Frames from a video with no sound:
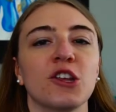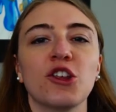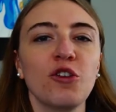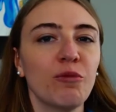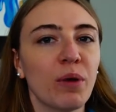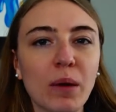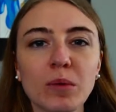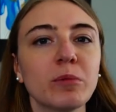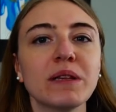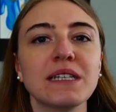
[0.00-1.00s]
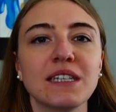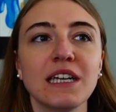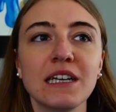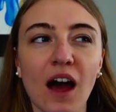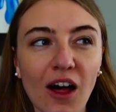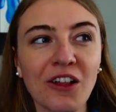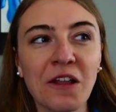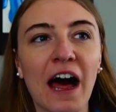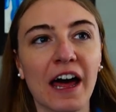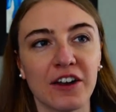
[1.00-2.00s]
You've probably seen a
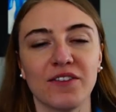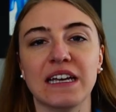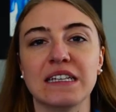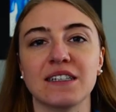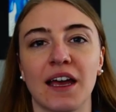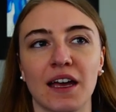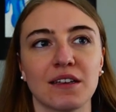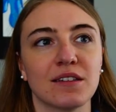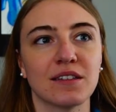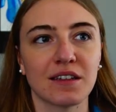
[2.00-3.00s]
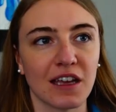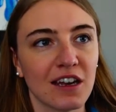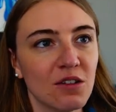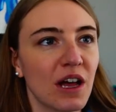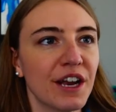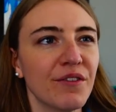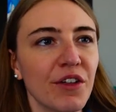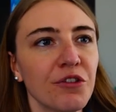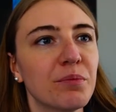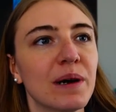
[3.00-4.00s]
lot of insects and a lot of
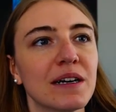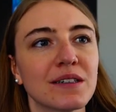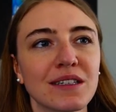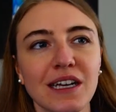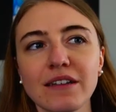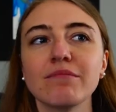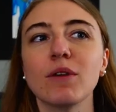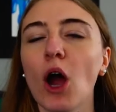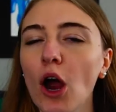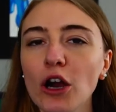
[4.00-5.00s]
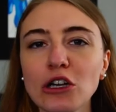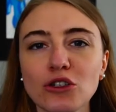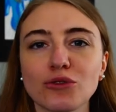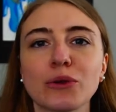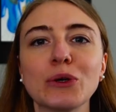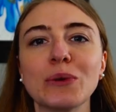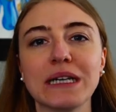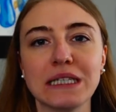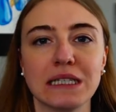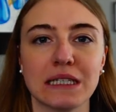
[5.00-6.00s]
other bugs that aren't true
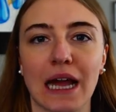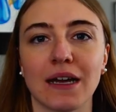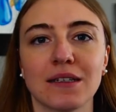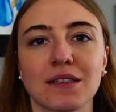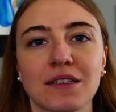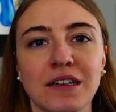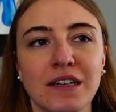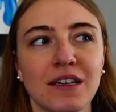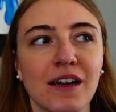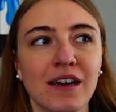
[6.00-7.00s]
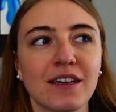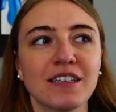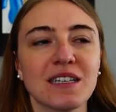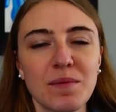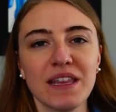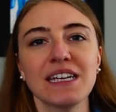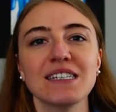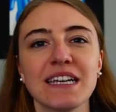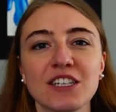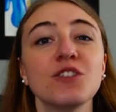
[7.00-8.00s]
insects. Some of the
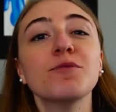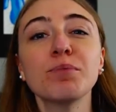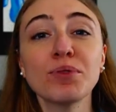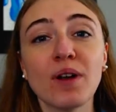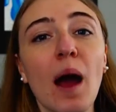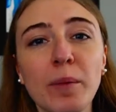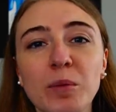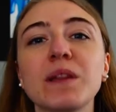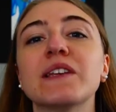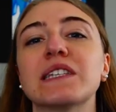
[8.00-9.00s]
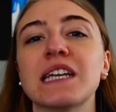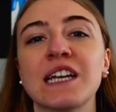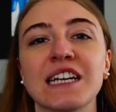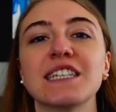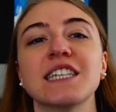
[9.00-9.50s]
insects you've probably seen at